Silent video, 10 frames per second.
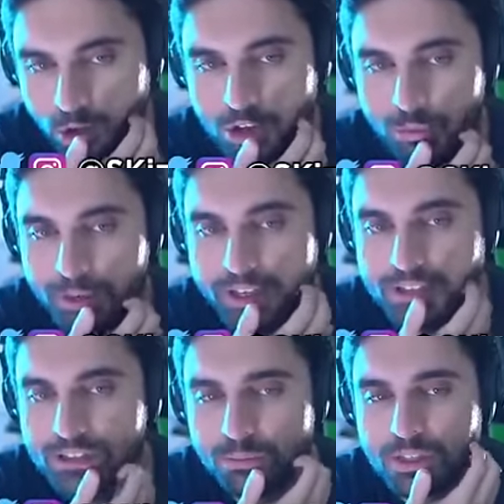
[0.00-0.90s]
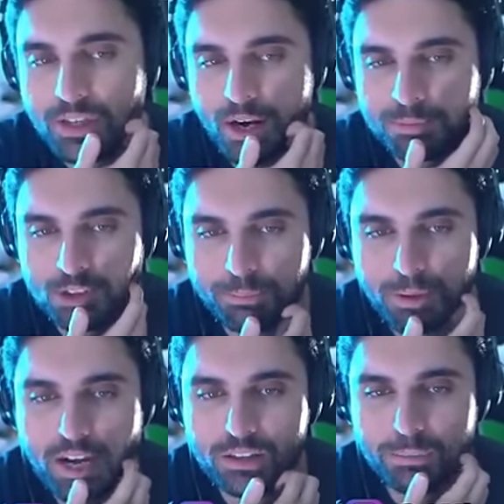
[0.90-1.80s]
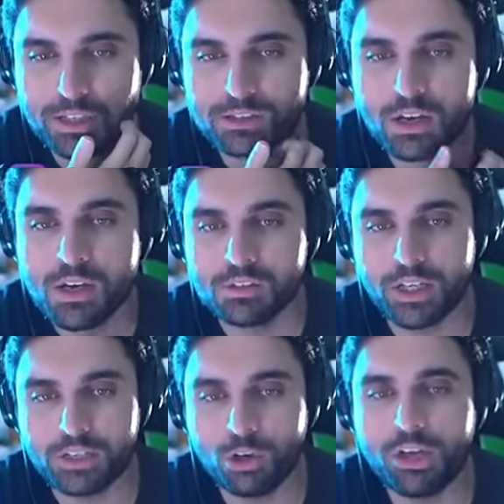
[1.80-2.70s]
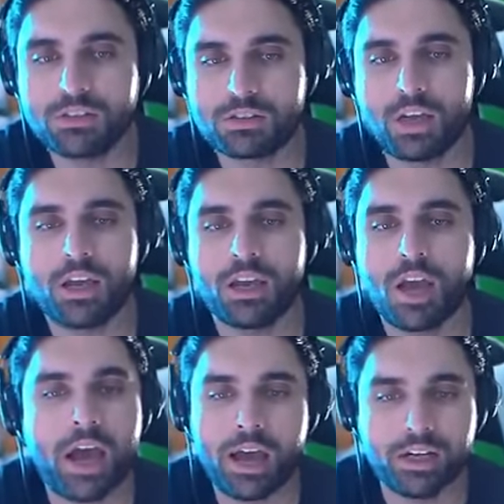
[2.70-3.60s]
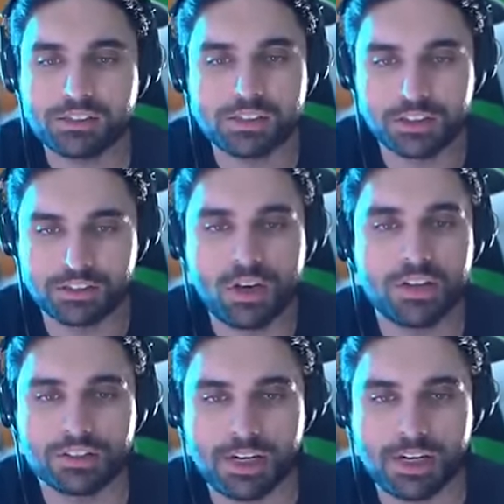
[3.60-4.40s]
look good but it doesn't mean that i'm gonna buy them because like you can say and i say this all the